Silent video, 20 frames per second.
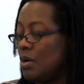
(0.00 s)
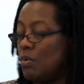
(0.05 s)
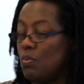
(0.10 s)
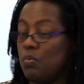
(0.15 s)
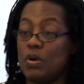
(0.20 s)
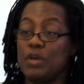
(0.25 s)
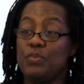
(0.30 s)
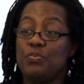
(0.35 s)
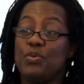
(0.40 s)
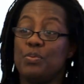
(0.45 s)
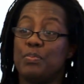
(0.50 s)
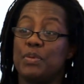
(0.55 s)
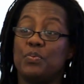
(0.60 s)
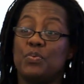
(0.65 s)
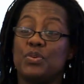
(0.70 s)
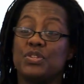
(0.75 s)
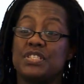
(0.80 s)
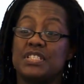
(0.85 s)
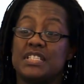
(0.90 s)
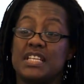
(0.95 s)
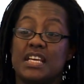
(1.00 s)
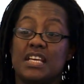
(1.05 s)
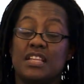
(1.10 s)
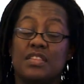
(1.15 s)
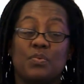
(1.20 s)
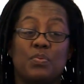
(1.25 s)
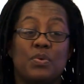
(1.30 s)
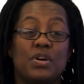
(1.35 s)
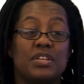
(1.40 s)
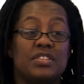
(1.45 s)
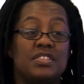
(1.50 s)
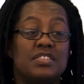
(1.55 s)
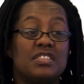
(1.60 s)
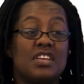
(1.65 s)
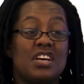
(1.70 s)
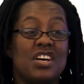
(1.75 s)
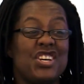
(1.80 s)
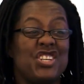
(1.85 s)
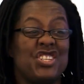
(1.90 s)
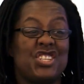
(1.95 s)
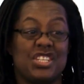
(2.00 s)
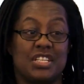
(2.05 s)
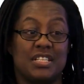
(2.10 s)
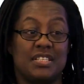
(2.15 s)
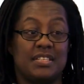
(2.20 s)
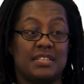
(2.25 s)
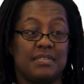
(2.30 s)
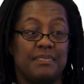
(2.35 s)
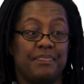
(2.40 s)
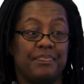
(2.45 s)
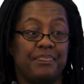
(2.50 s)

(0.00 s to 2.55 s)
One woman wants to hear the word surges.